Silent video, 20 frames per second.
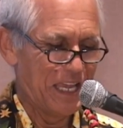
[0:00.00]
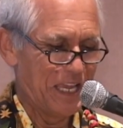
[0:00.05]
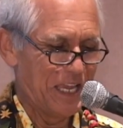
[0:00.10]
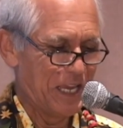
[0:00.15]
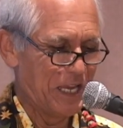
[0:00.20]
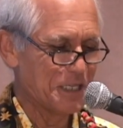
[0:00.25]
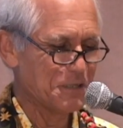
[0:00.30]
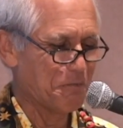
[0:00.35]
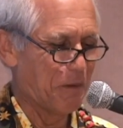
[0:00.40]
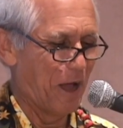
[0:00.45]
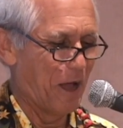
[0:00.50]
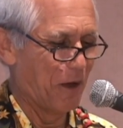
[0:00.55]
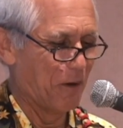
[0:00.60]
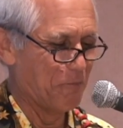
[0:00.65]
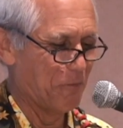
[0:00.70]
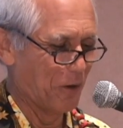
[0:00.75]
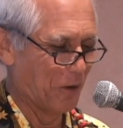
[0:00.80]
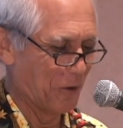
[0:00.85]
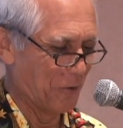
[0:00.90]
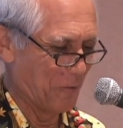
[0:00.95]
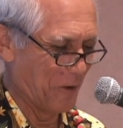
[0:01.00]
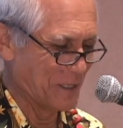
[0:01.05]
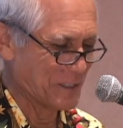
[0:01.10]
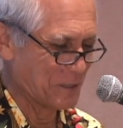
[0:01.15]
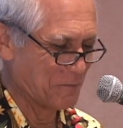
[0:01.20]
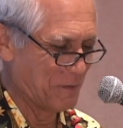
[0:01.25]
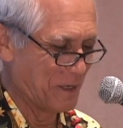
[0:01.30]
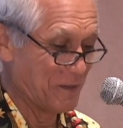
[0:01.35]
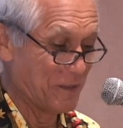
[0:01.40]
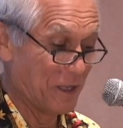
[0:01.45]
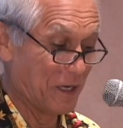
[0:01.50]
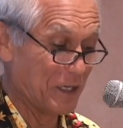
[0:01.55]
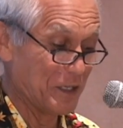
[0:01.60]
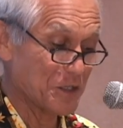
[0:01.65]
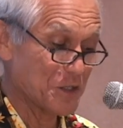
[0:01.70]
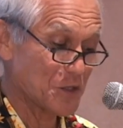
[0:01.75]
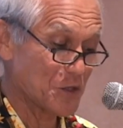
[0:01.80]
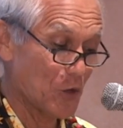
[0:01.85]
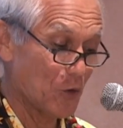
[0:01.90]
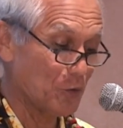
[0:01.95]
His Baja Burger recipe that
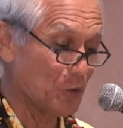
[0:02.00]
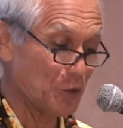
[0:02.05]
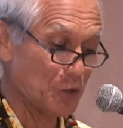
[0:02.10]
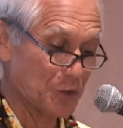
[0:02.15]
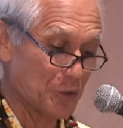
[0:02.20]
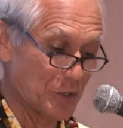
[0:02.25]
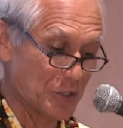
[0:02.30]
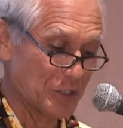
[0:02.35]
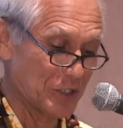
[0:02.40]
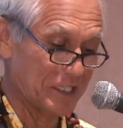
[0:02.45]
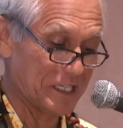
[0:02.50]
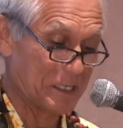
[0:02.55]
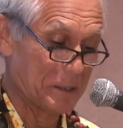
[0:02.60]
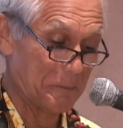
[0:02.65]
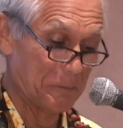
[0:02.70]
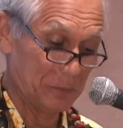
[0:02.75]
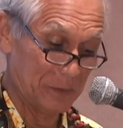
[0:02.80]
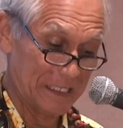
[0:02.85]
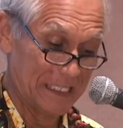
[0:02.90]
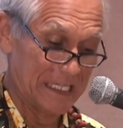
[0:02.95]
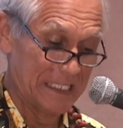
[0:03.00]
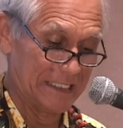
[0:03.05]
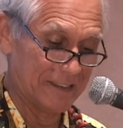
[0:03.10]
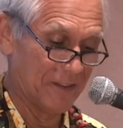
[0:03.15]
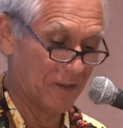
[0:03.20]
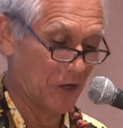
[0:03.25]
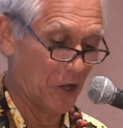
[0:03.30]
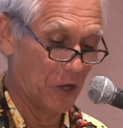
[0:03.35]
is so nutritionally complete that